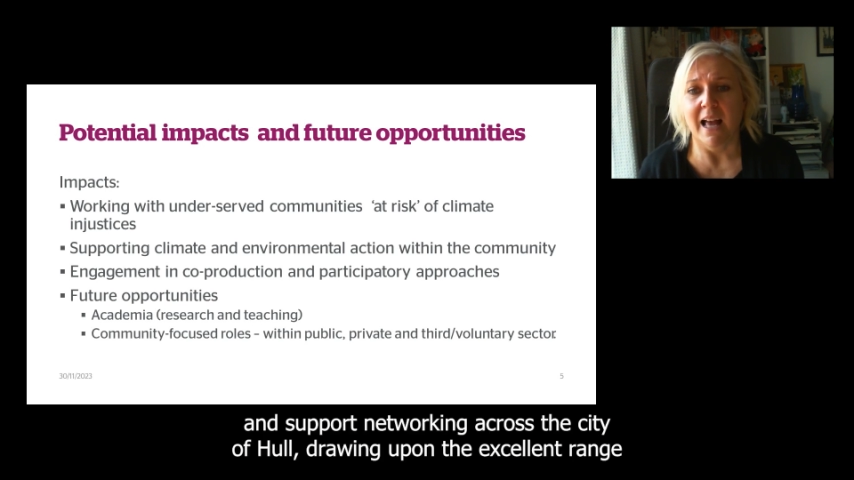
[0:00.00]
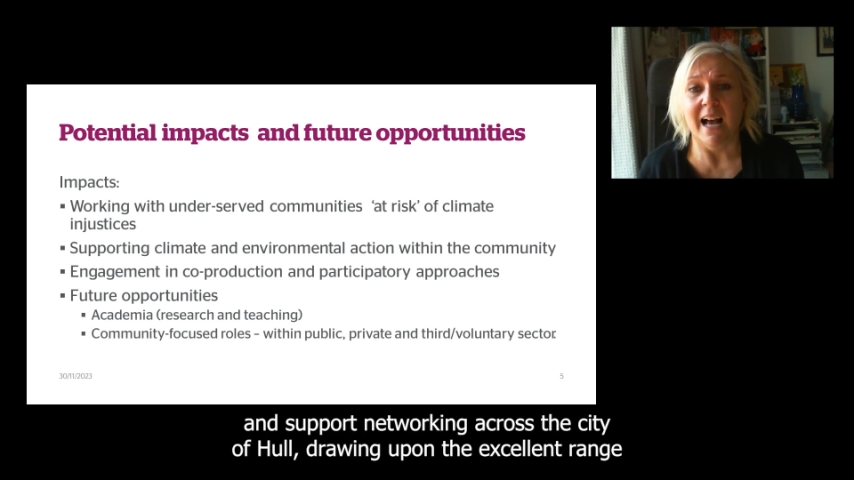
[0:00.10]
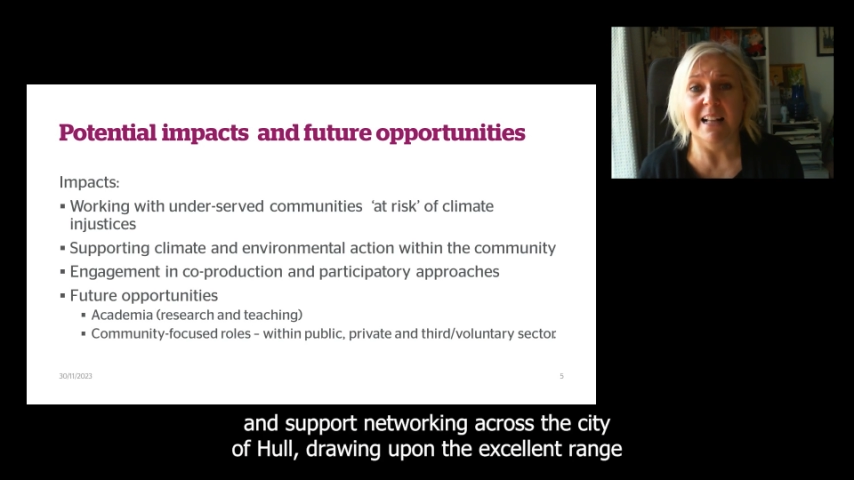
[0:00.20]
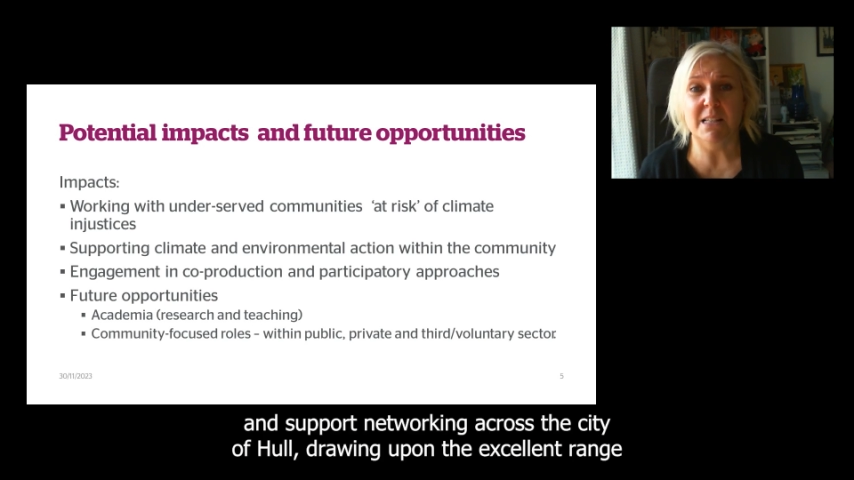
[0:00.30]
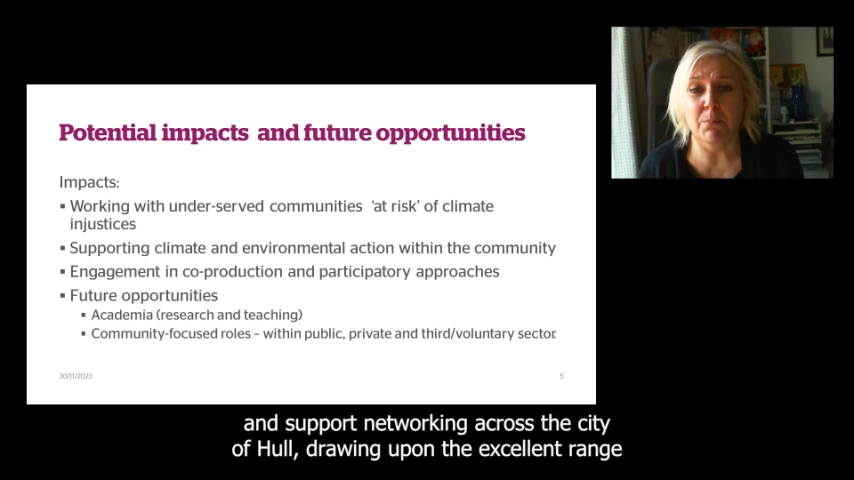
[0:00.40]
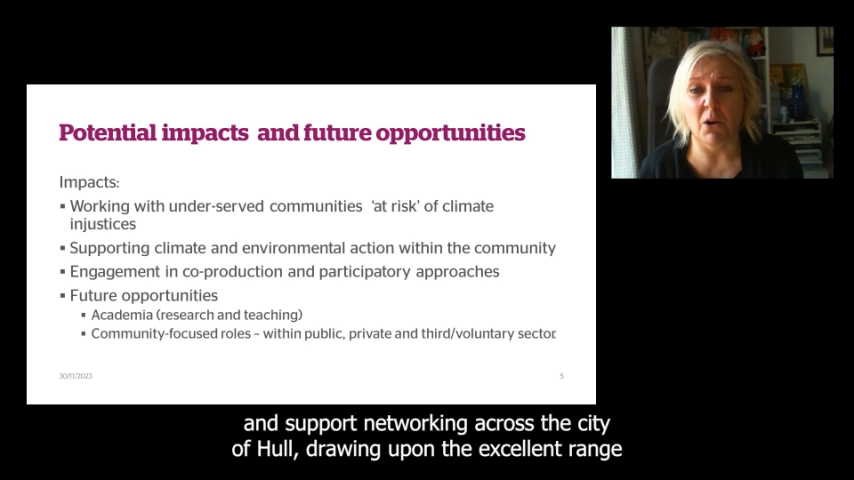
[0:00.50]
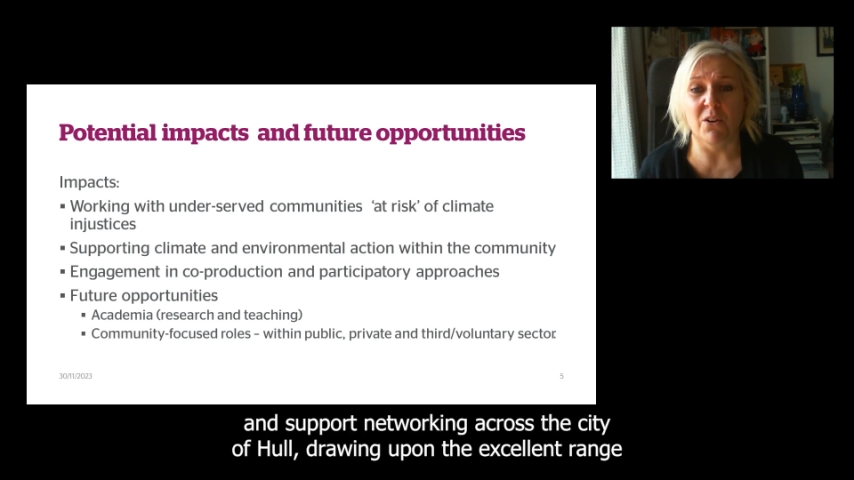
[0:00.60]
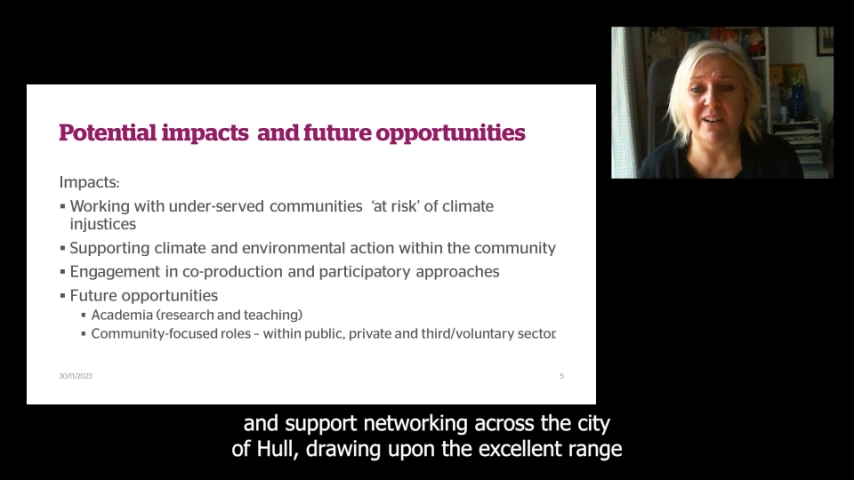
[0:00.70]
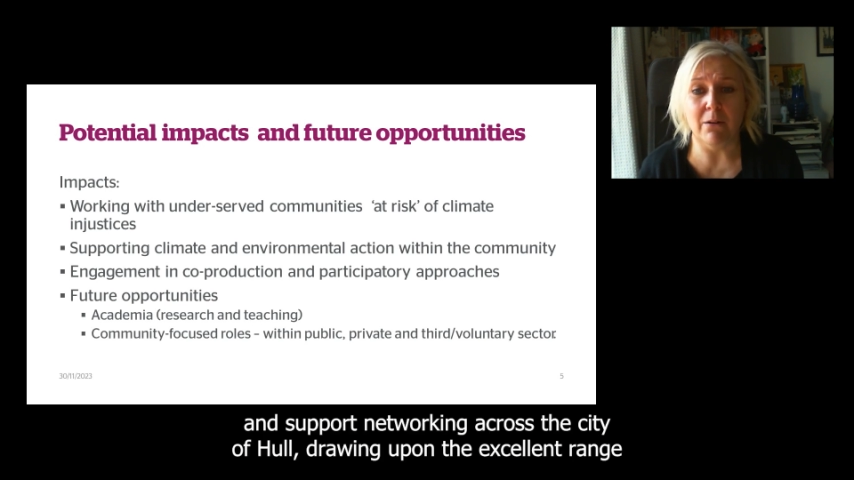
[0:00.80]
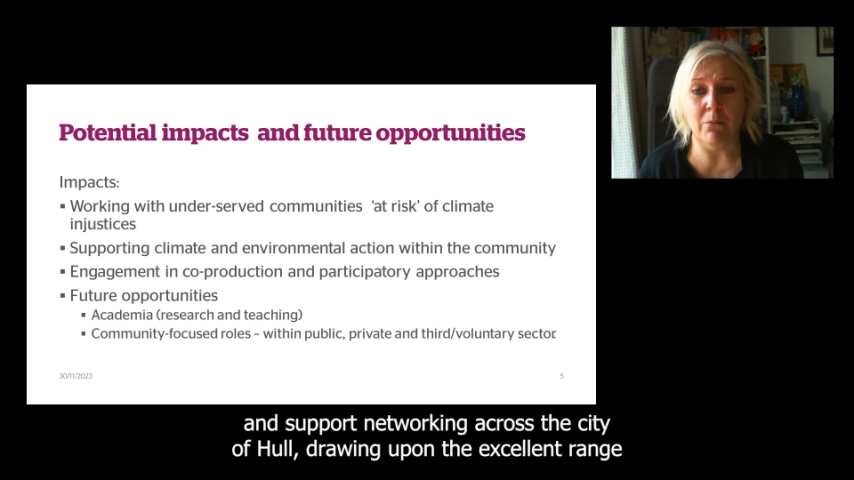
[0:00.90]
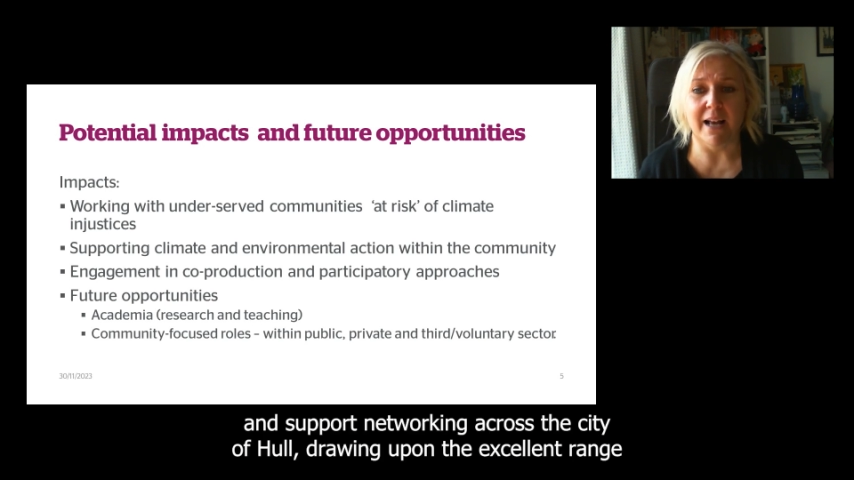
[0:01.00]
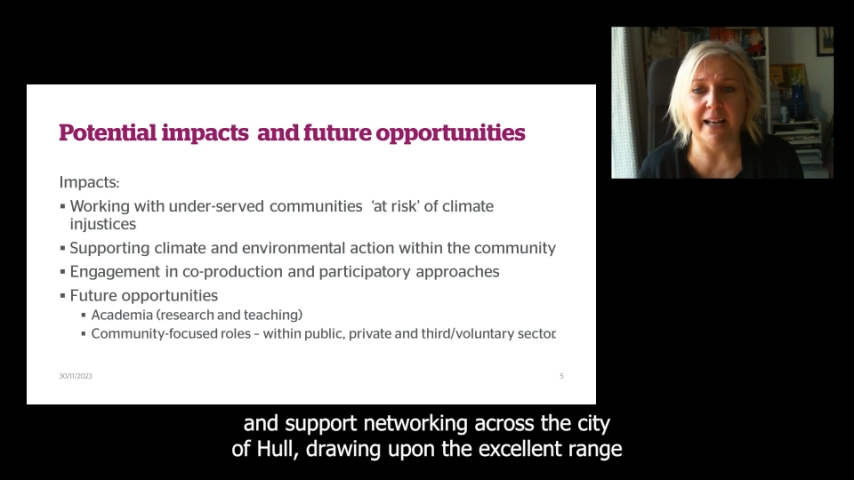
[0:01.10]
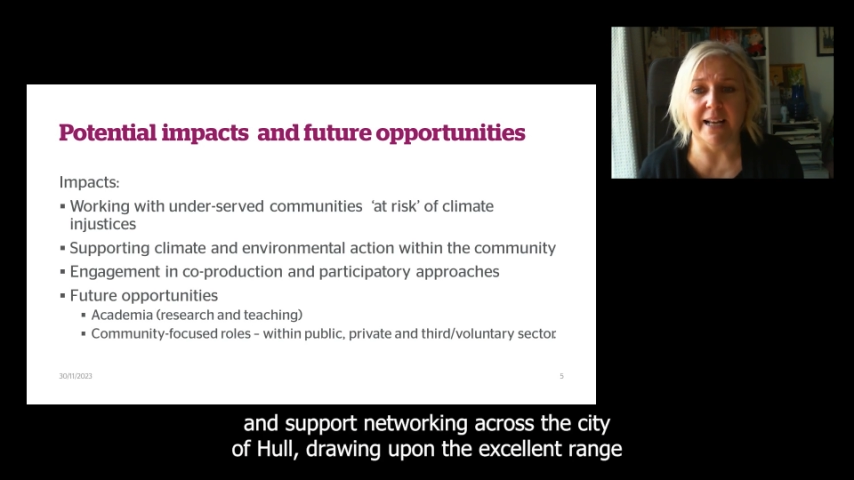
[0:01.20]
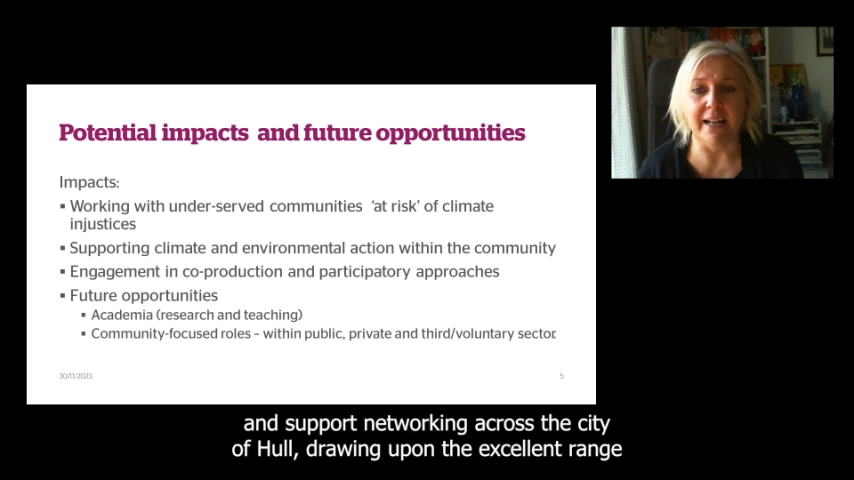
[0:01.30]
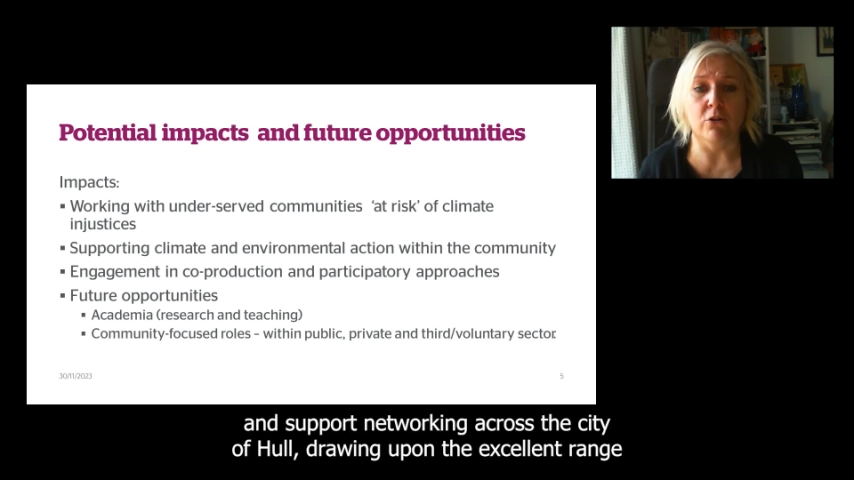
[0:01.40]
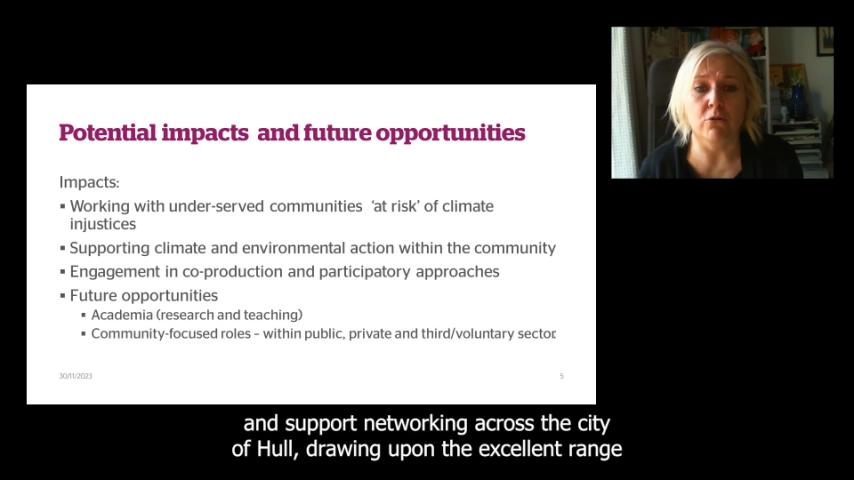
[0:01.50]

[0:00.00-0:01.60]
and support networking